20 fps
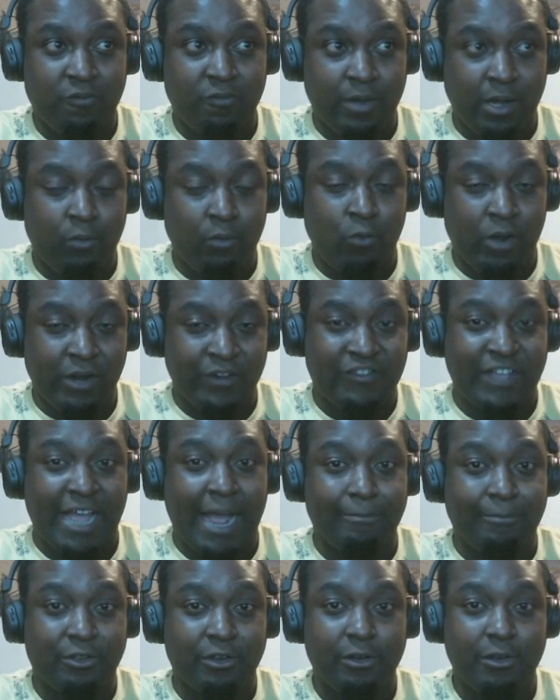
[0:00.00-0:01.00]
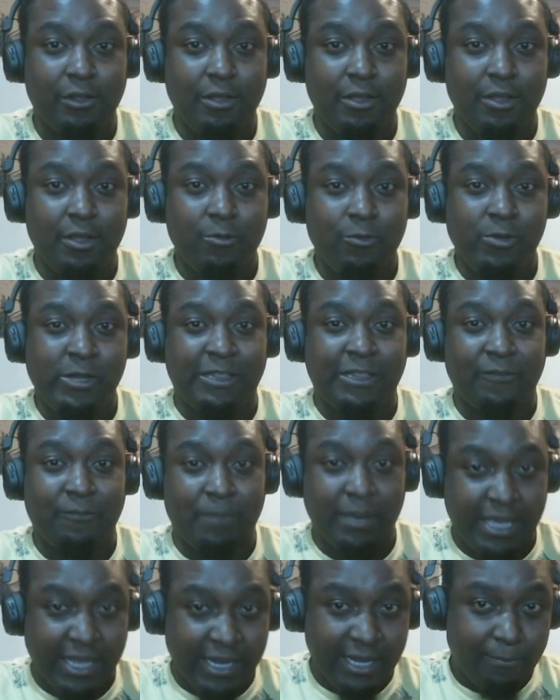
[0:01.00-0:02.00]
but in one chapter. We got the
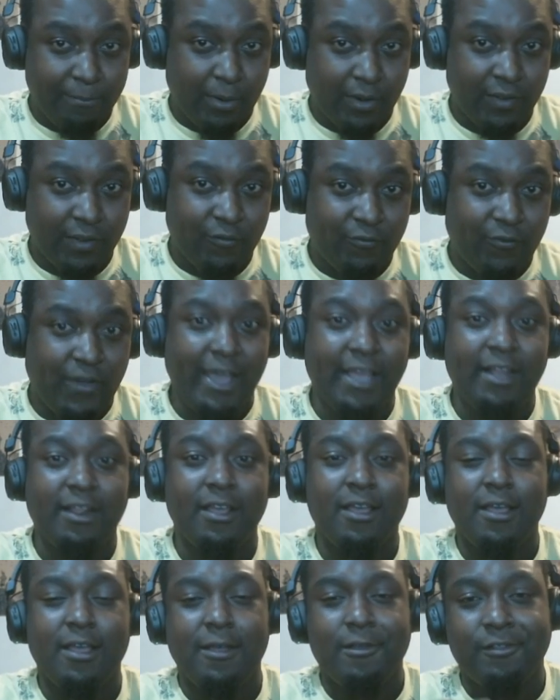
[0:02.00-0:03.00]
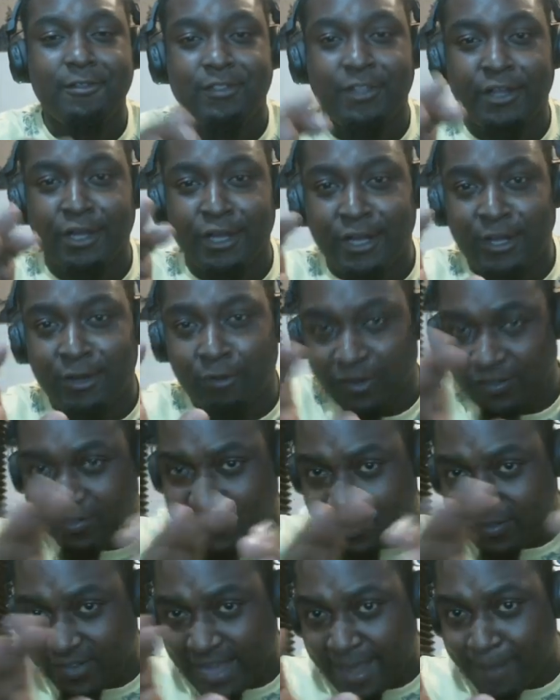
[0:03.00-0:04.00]
beginning part of the fight, the rest
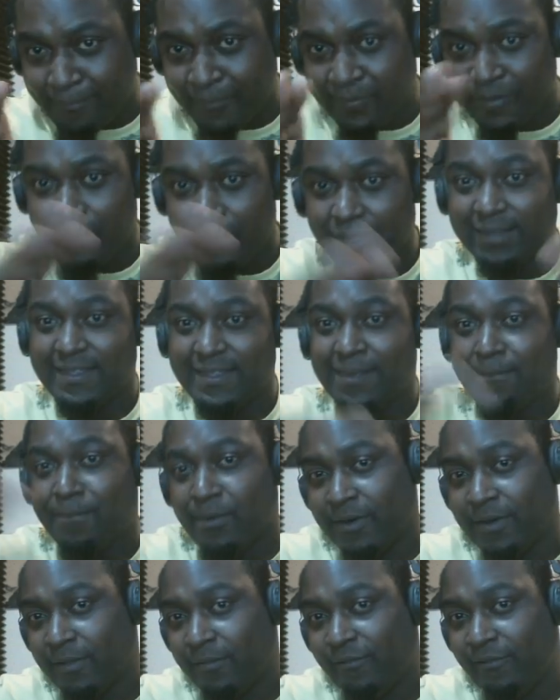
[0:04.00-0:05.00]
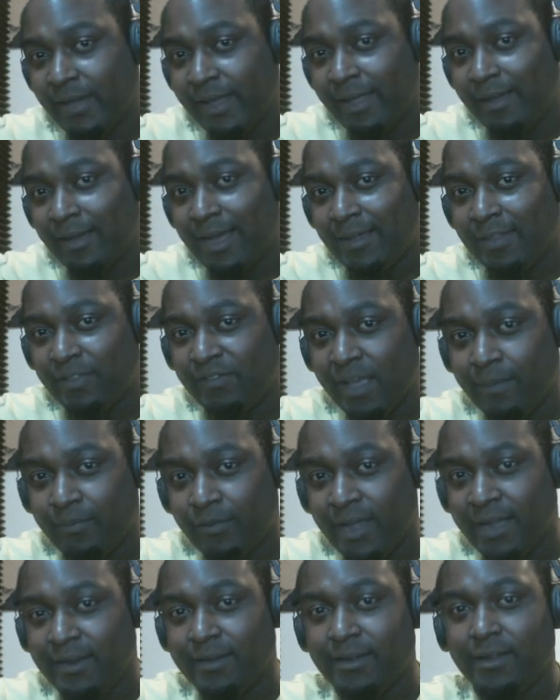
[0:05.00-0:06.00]
of the chapter, then we got the end part of the fight, how the chapter
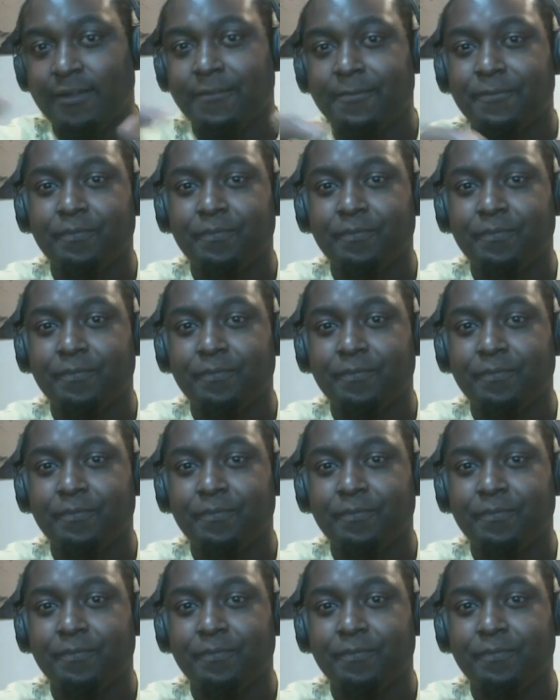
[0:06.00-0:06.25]
ended.